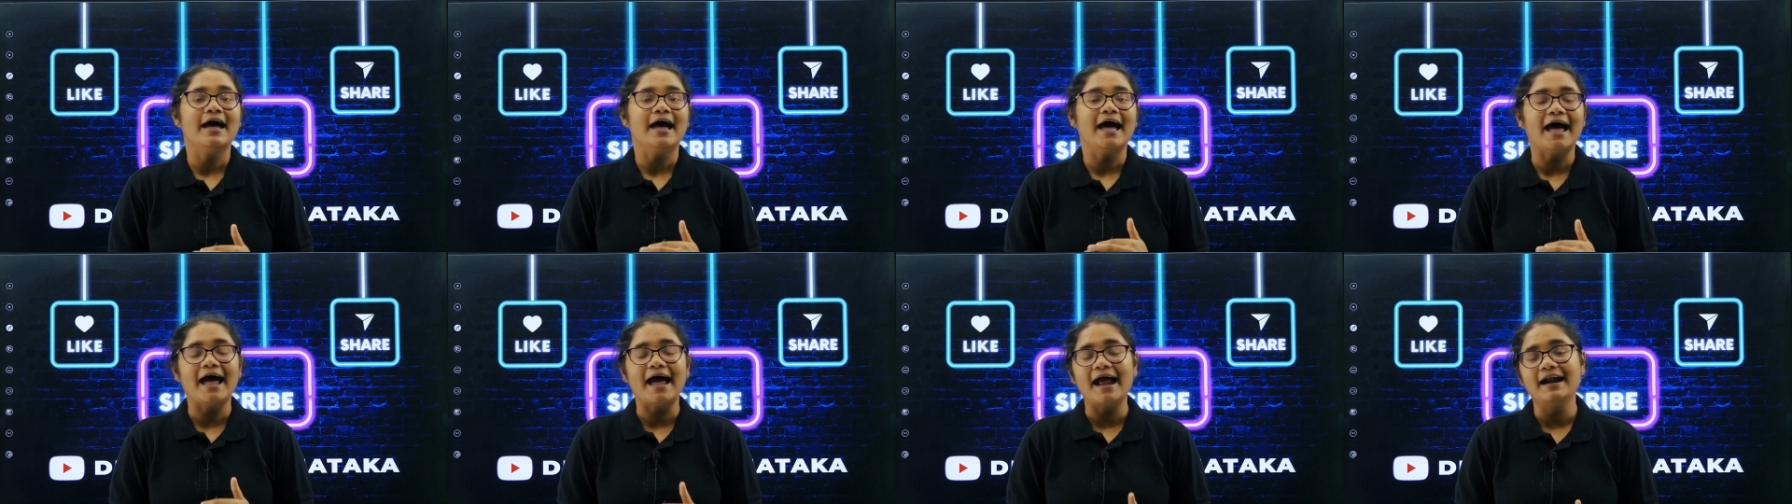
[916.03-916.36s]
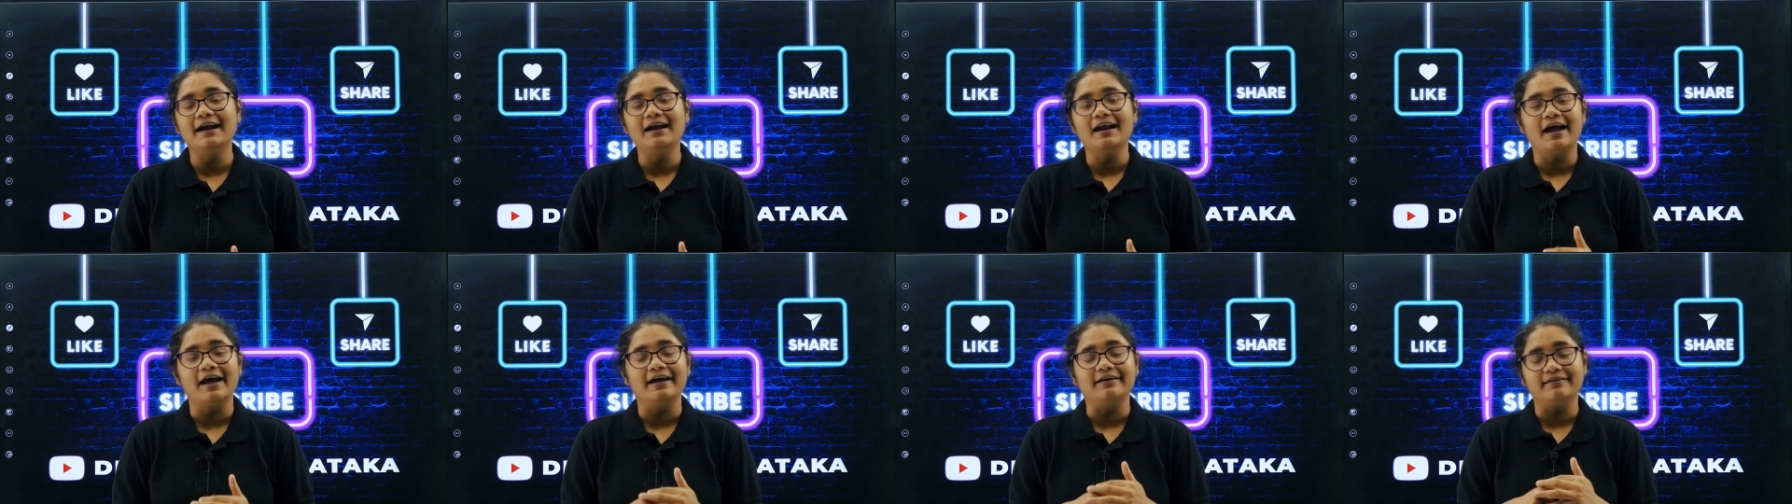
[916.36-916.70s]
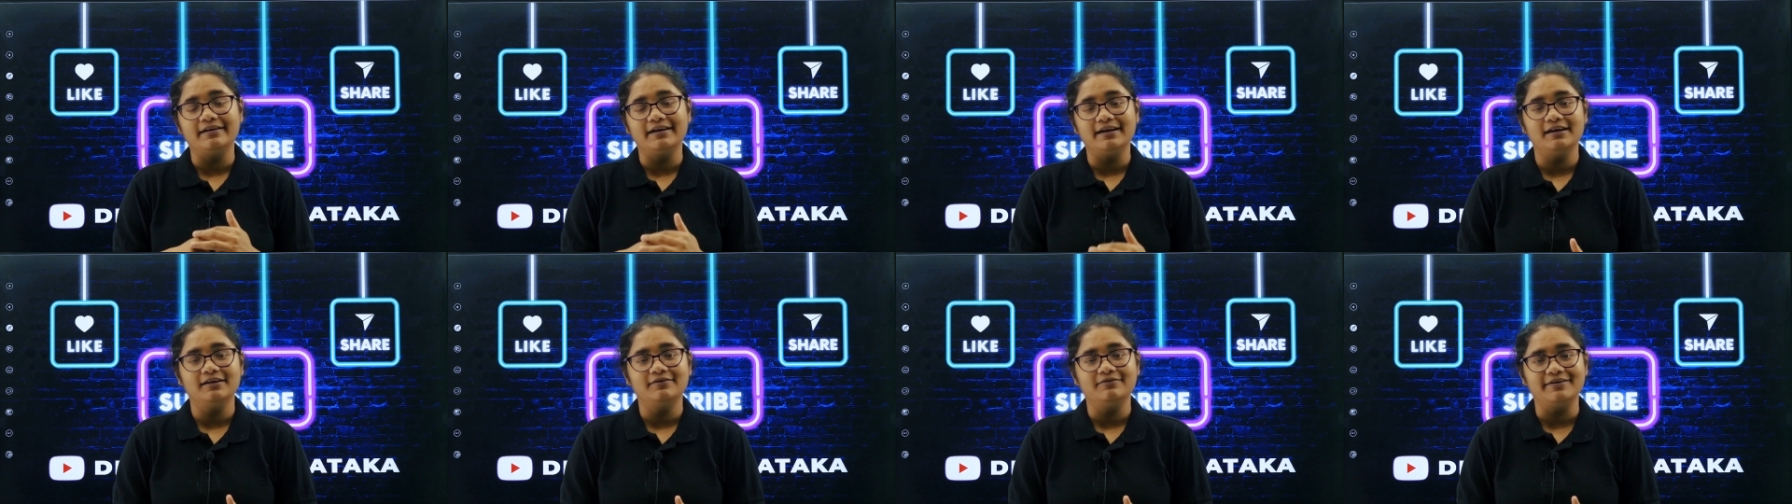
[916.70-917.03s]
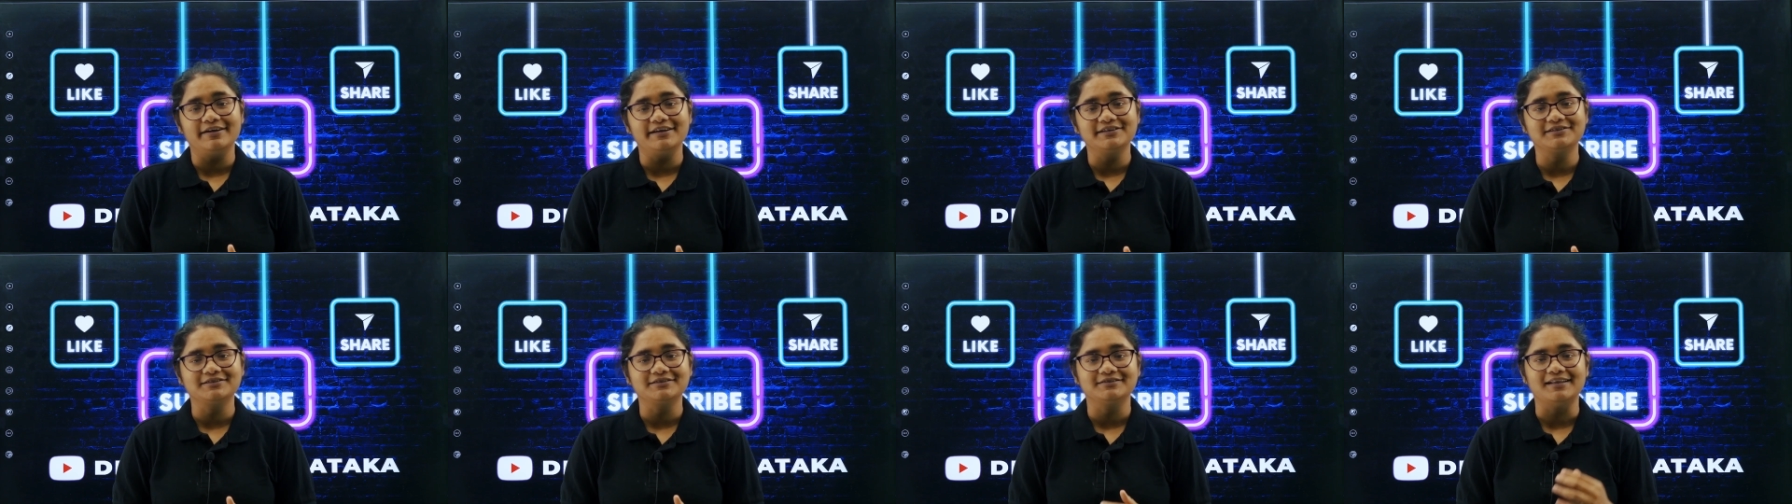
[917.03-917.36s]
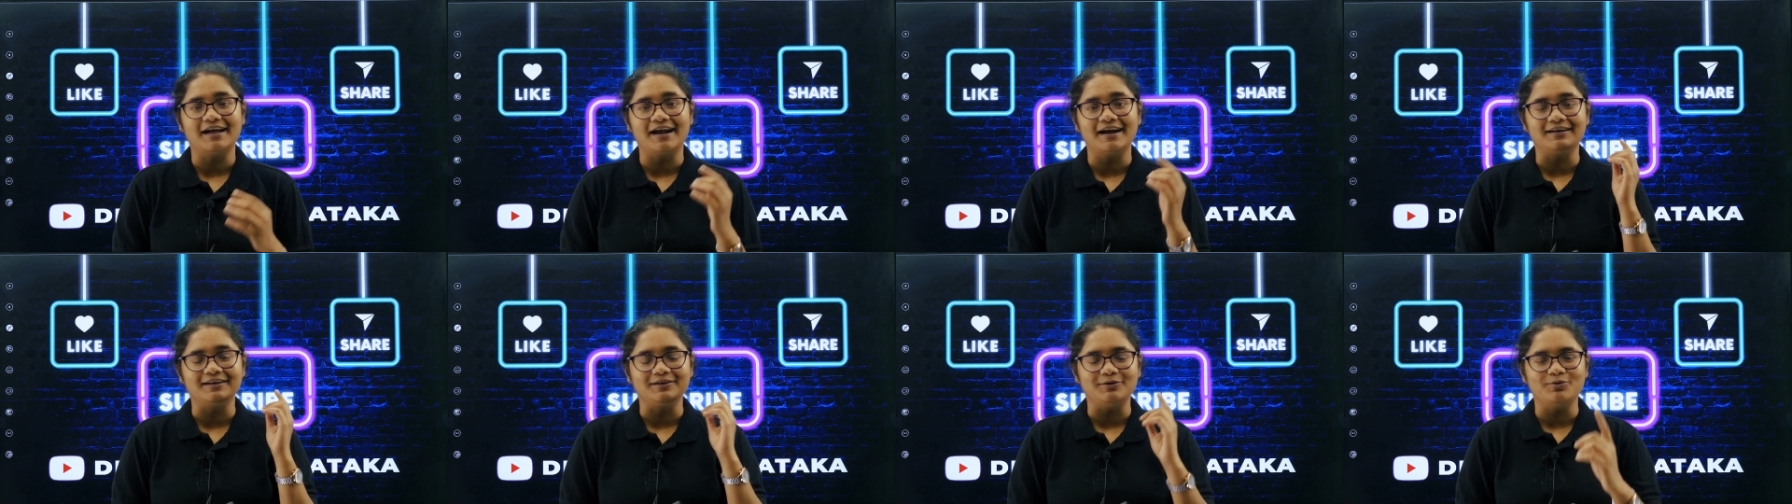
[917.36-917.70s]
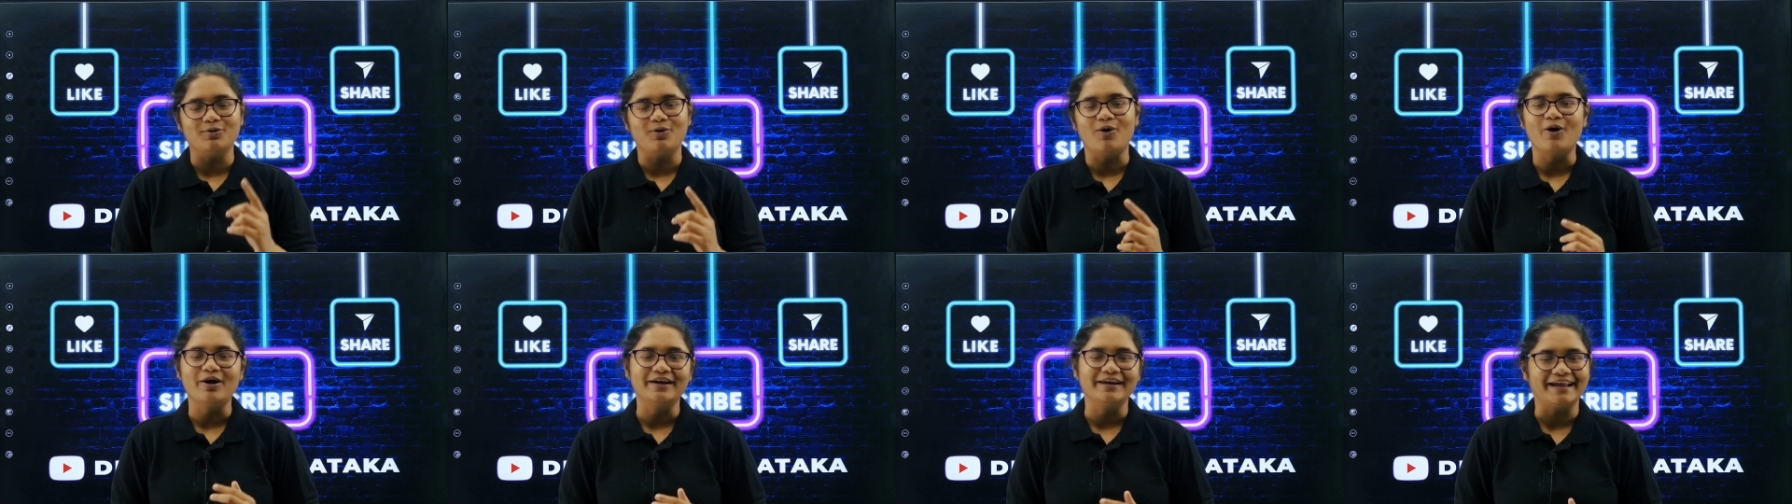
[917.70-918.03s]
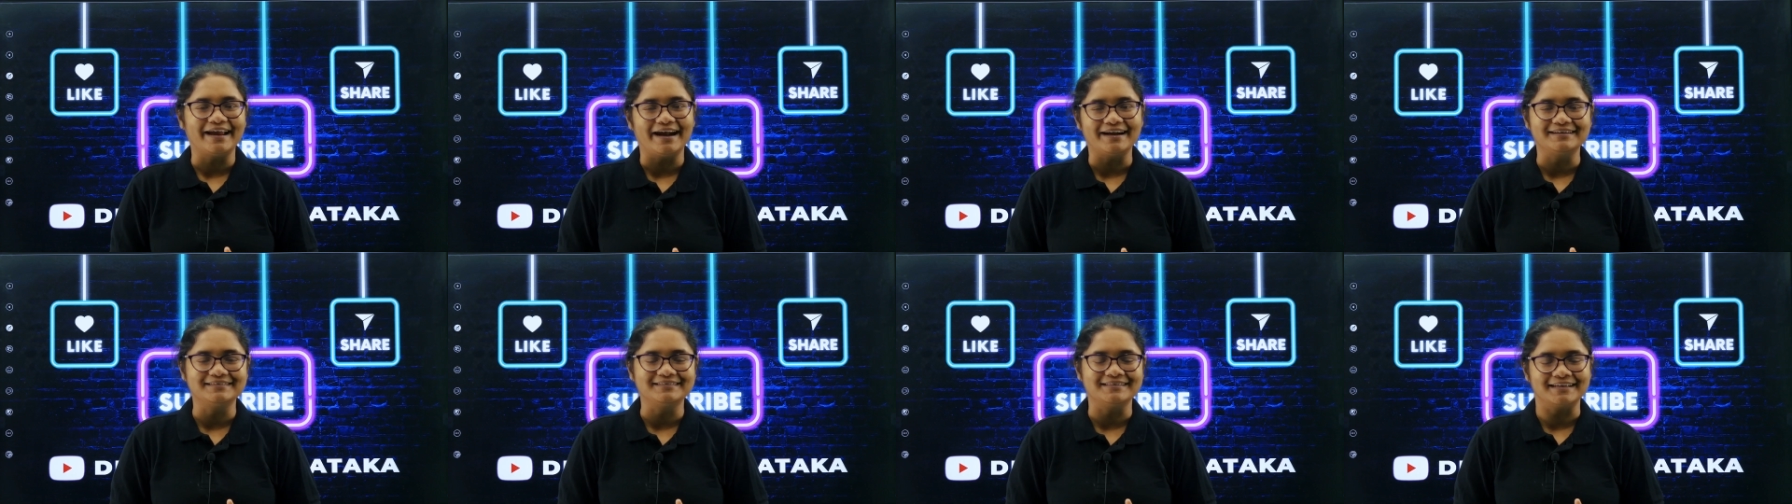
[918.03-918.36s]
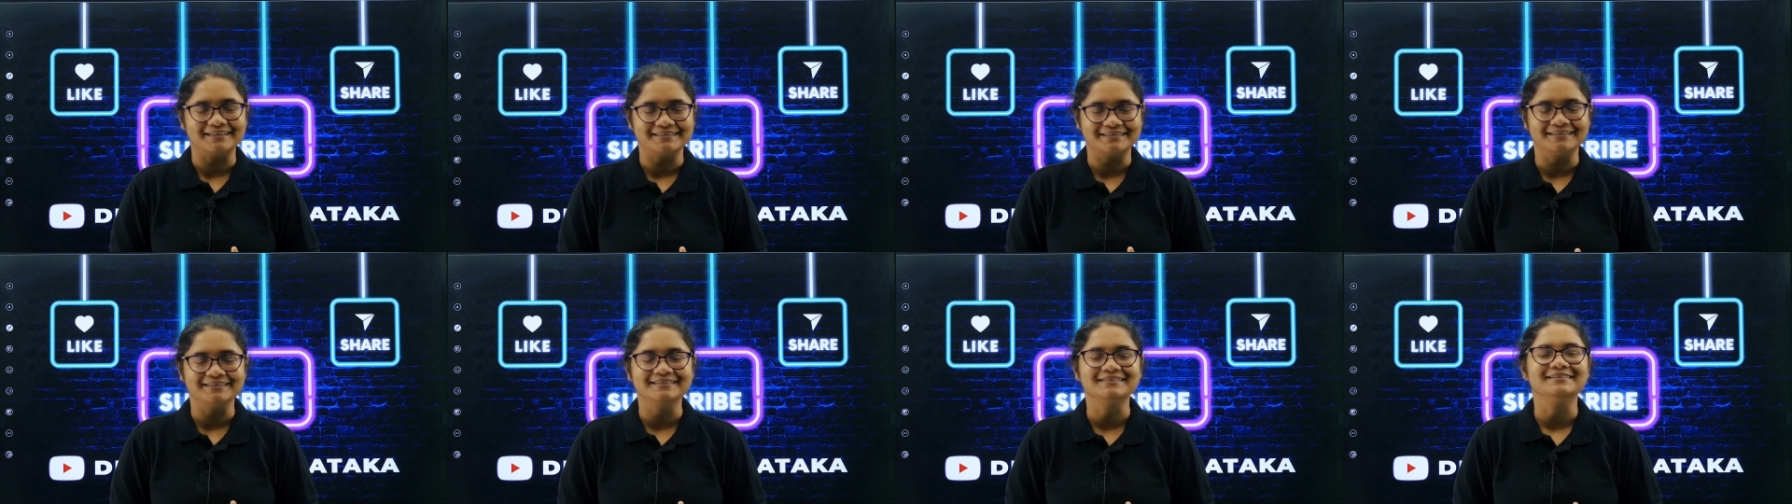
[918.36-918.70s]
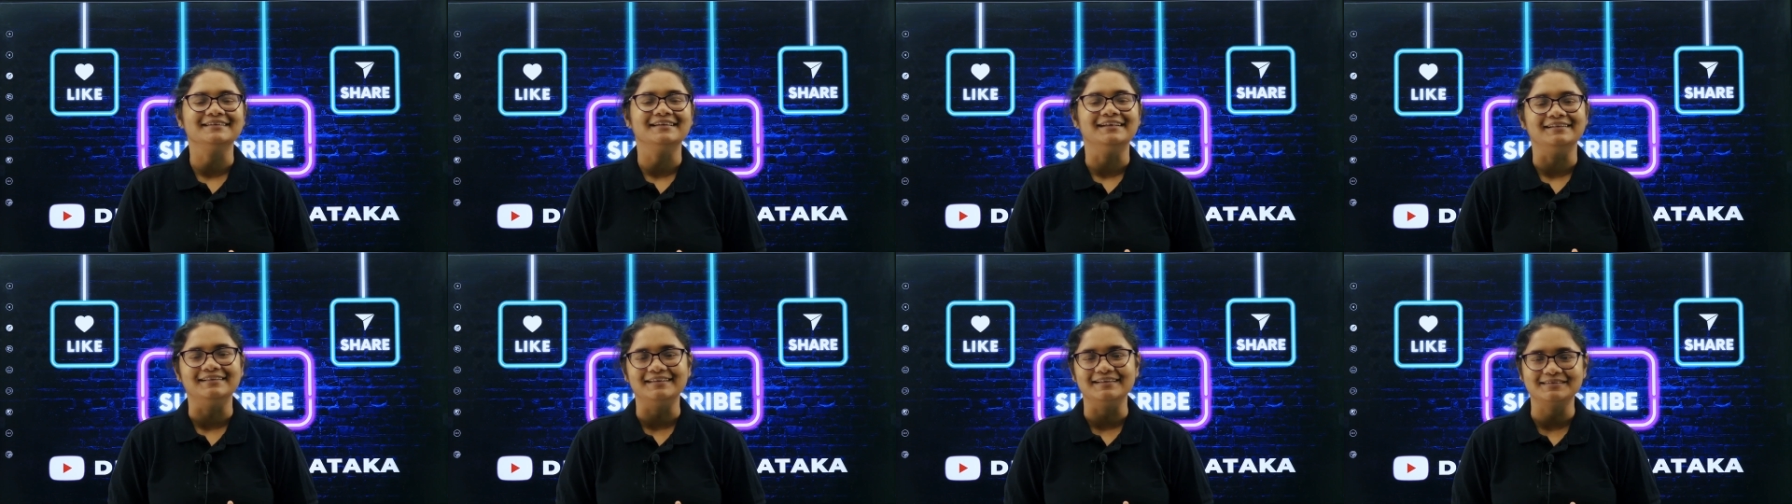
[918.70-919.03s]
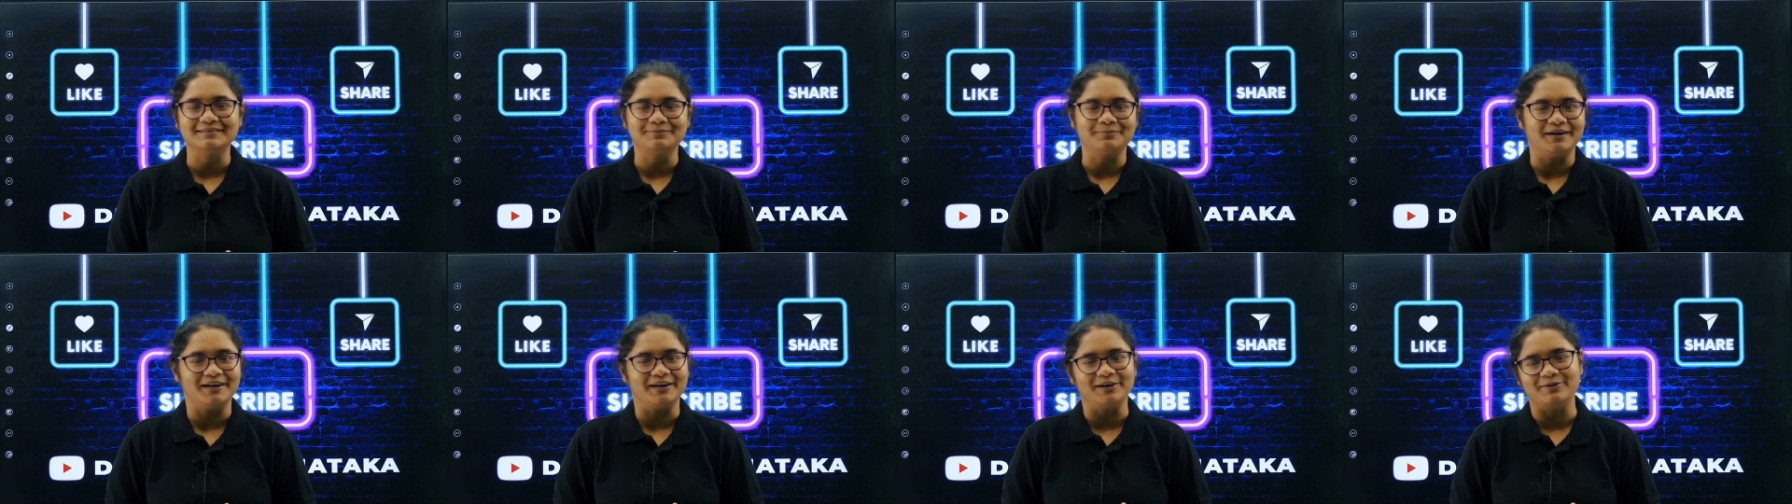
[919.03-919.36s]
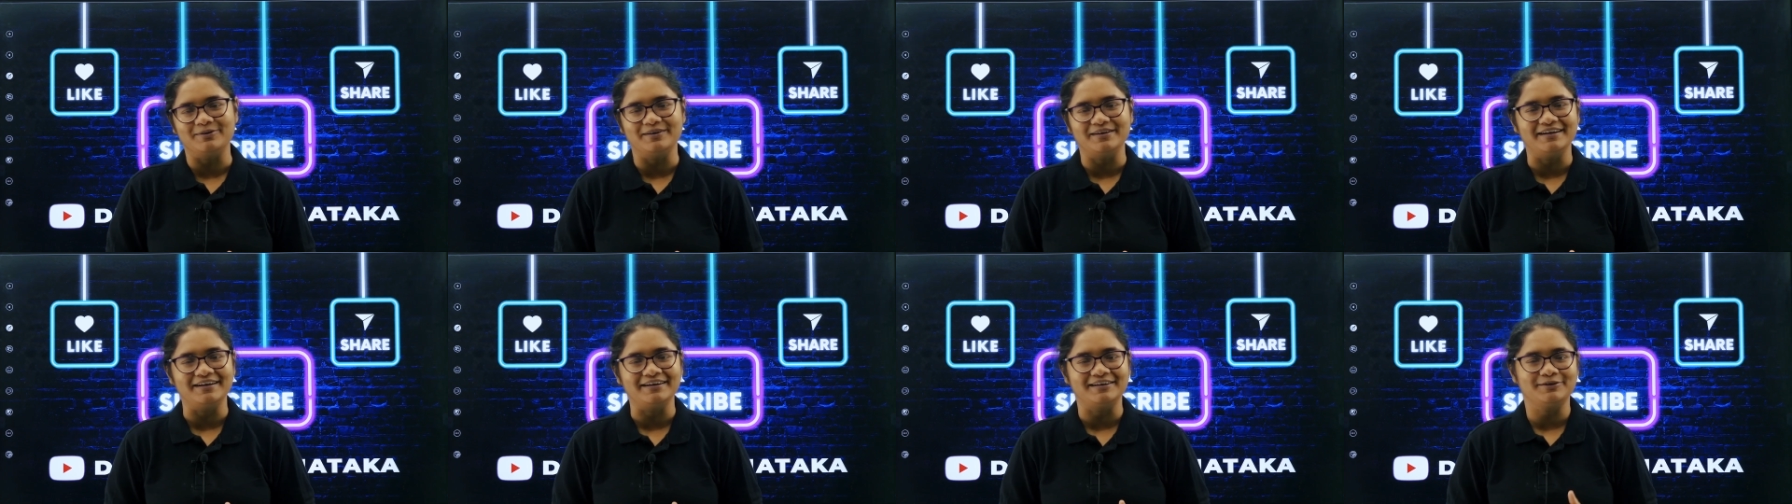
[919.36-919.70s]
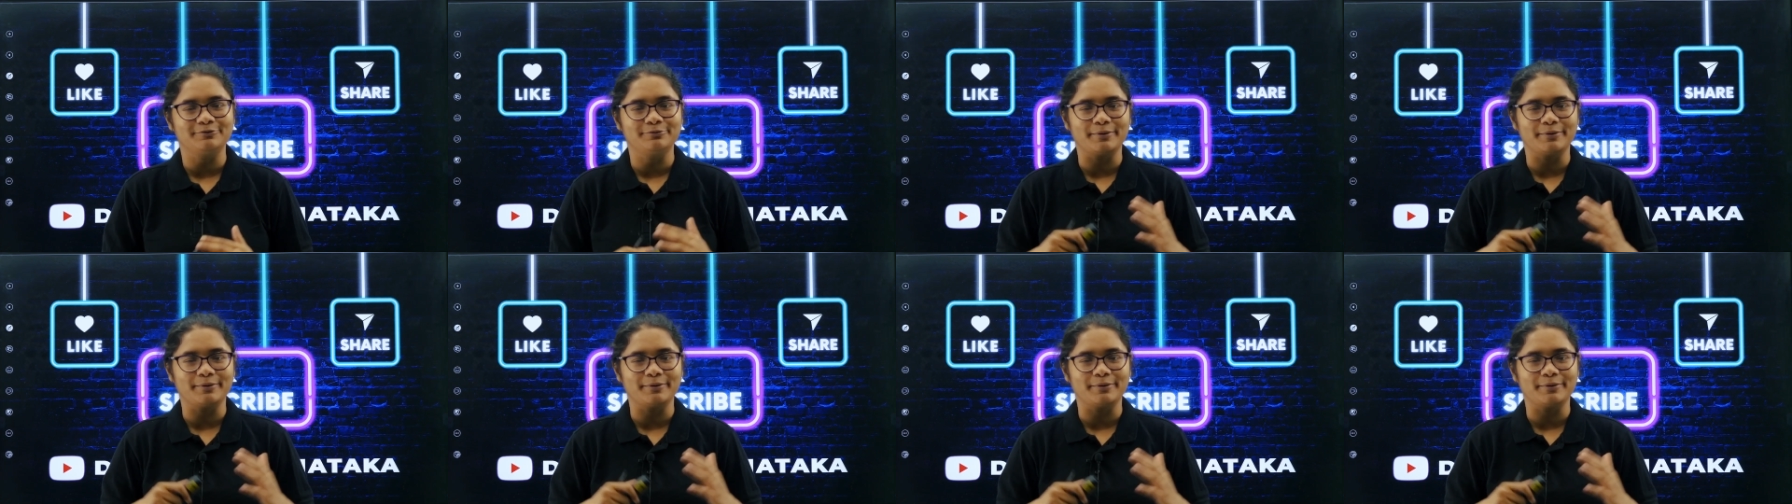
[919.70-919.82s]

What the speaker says: And I really wish that you all get success in this particular